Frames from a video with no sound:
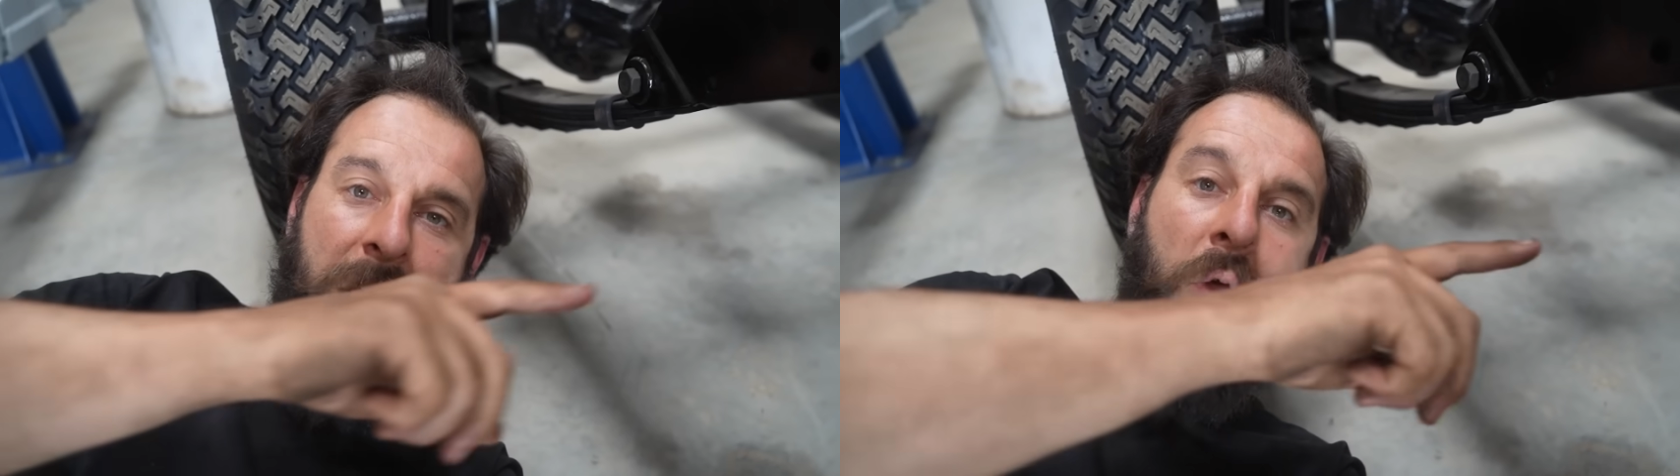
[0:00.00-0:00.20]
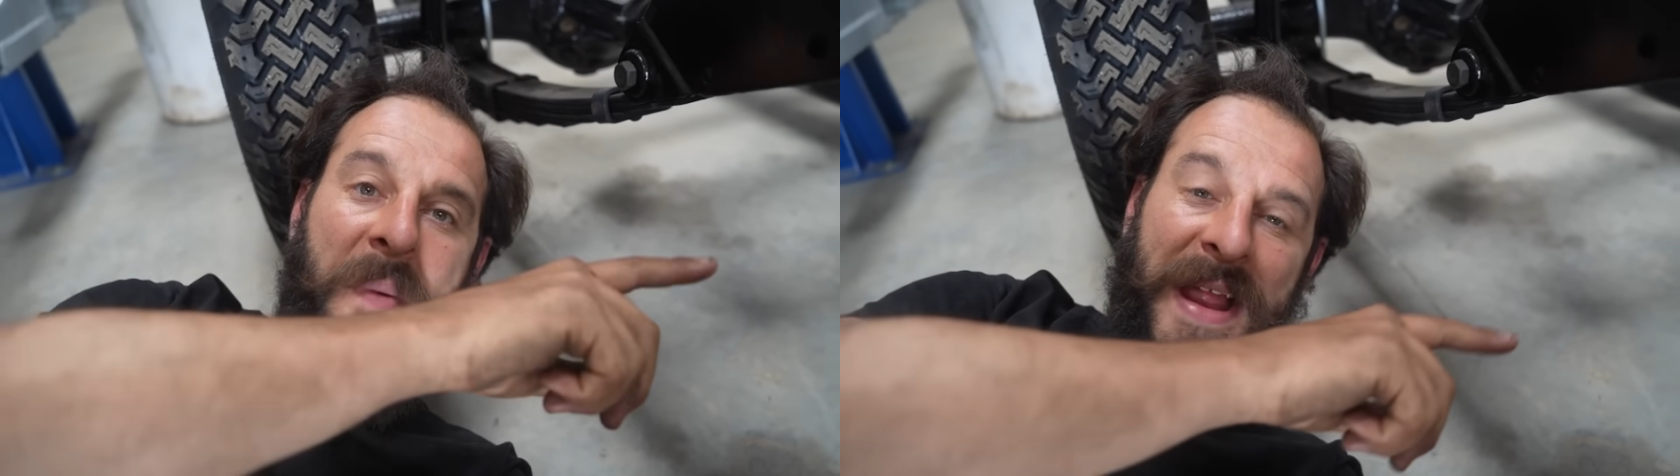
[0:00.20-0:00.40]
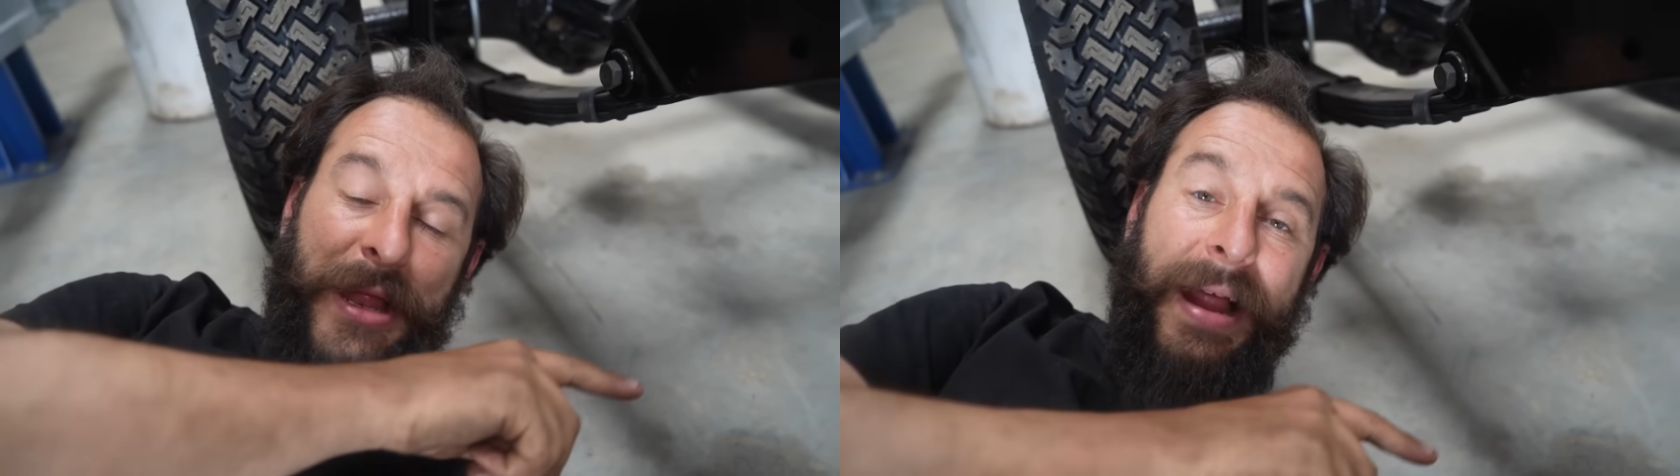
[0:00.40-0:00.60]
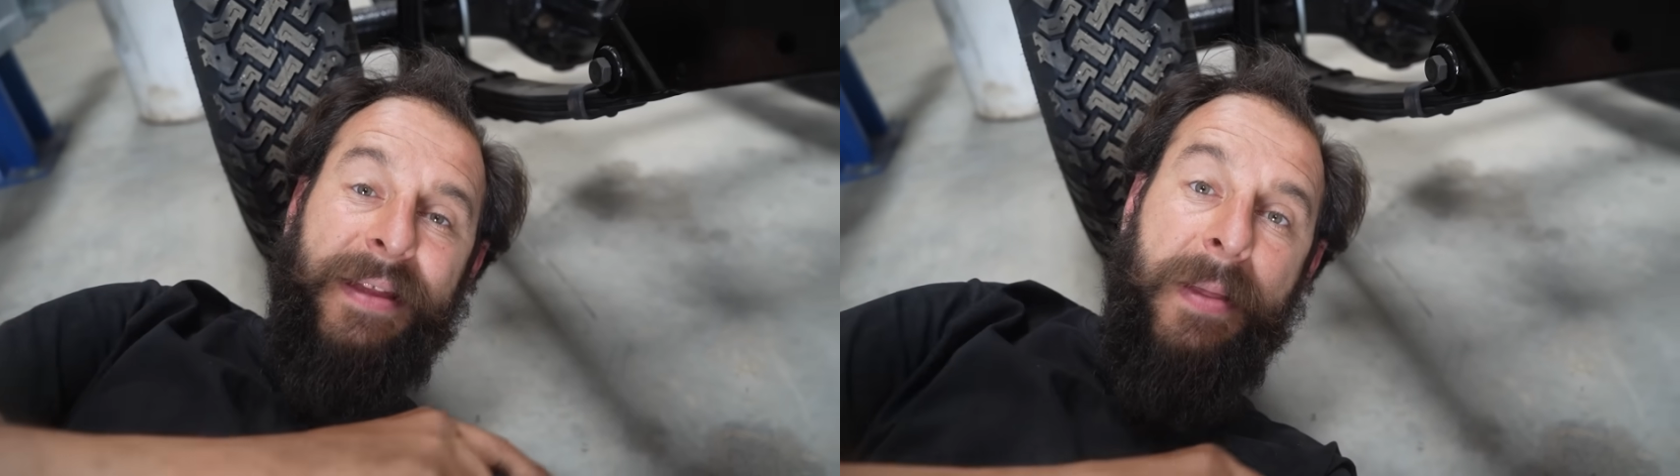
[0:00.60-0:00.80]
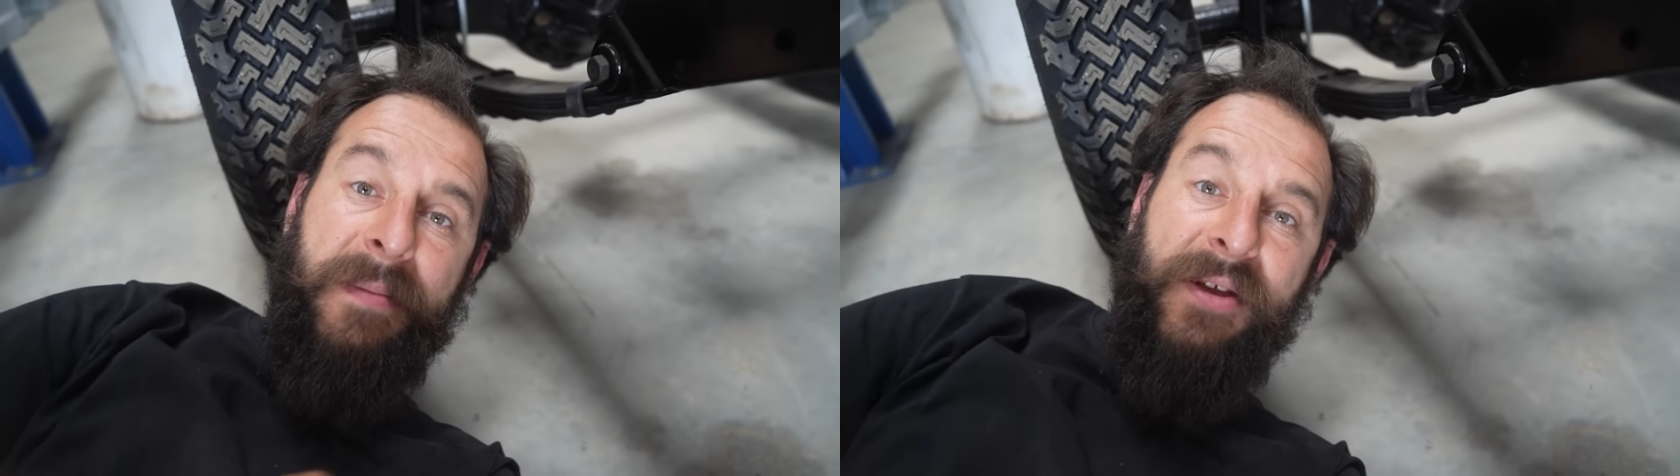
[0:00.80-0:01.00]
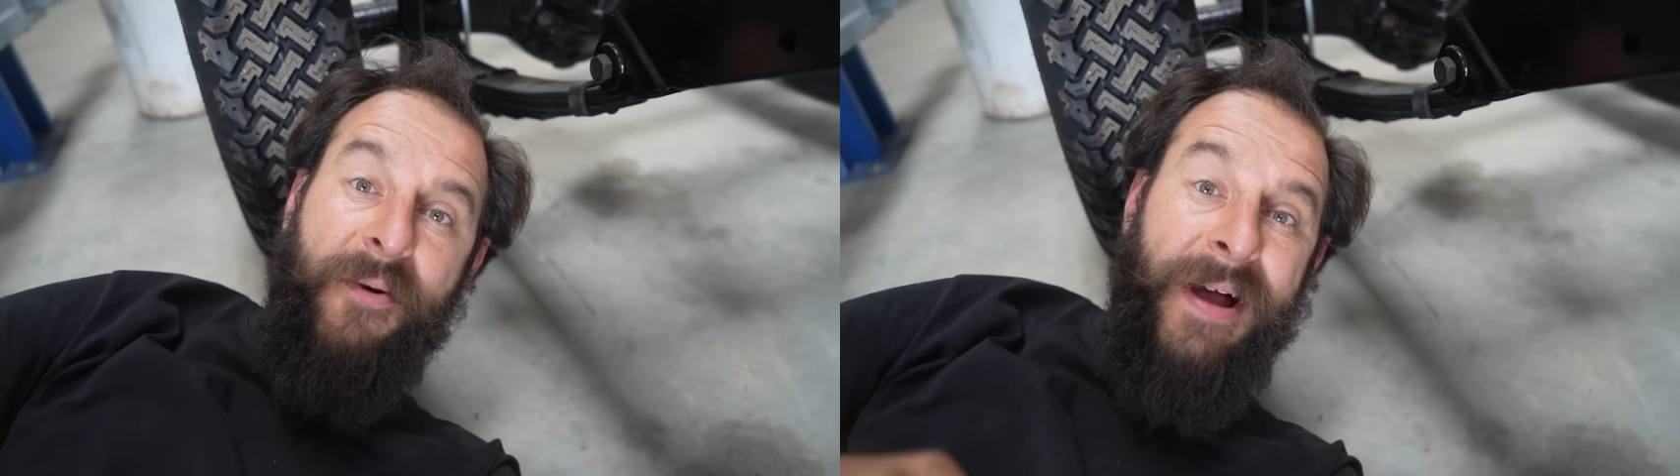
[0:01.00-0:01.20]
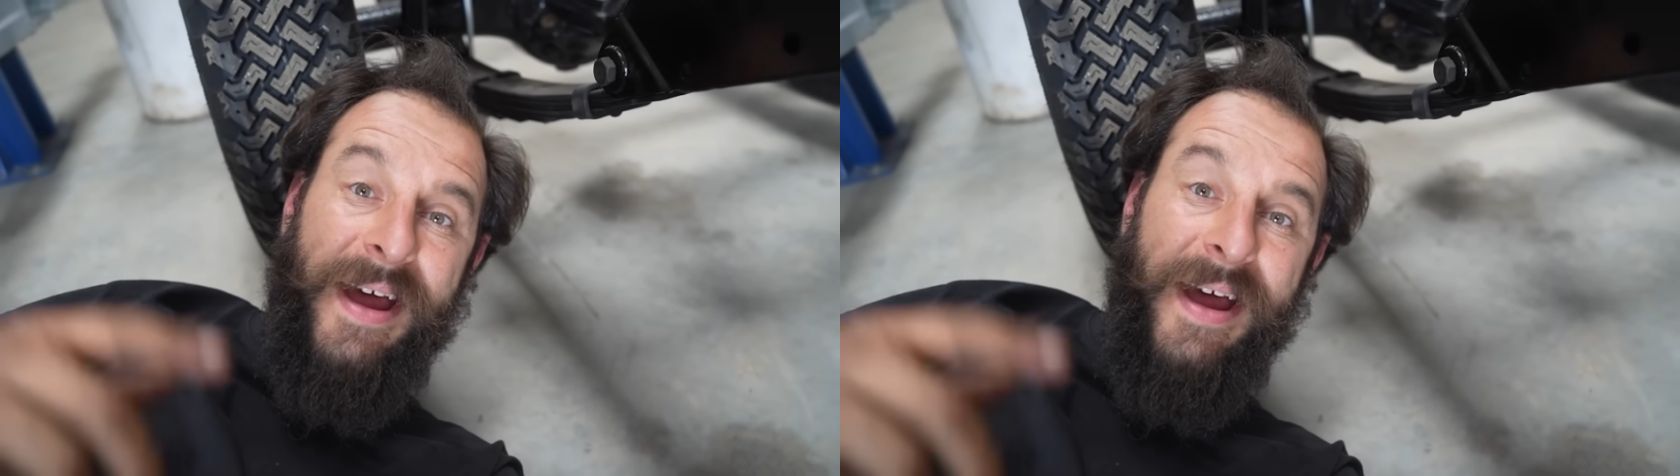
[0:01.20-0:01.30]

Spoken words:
no man's land in the middle,